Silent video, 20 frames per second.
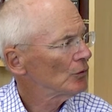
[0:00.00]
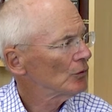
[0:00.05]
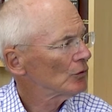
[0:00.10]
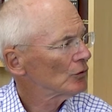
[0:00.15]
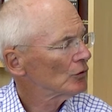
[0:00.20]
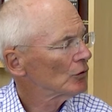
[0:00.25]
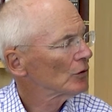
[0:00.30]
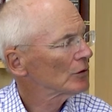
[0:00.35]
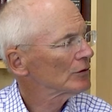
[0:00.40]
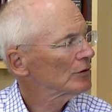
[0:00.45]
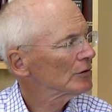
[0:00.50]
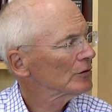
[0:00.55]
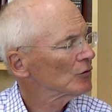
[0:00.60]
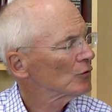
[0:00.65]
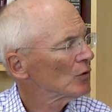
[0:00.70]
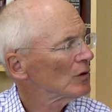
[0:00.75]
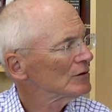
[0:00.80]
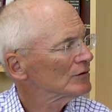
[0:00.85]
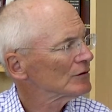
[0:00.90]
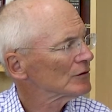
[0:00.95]
looked at the
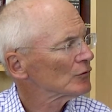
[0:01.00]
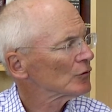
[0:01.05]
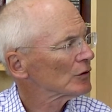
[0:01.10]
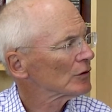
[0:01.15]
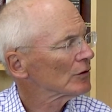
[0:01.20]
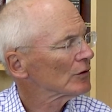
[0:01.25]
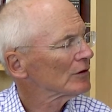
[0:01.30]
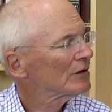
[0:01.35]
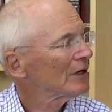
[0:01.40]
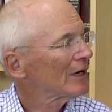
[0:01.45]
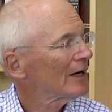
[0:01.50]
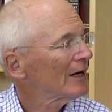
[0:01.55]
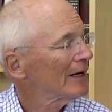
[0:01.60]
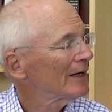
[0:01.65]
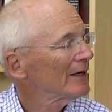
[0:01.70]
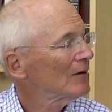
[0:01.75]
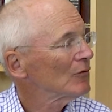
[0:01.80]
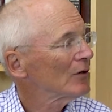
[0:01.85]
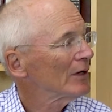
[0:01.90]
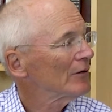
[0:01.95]
ones that were going to die
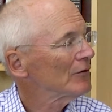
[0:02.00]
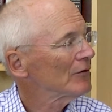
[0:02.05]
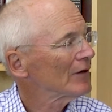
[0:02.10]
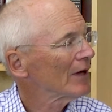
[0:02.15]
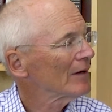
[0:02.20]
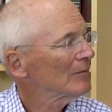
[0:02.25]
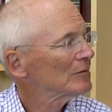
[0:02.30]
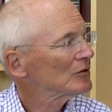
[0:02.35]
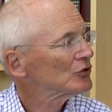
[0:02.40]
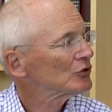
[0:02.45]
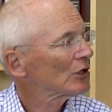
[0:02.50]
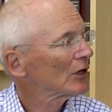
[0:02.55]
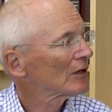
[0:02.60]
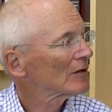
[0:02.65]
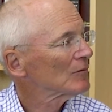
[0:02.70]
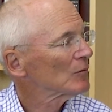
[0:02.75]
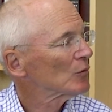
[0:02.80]
anyway, and you gave them a shot of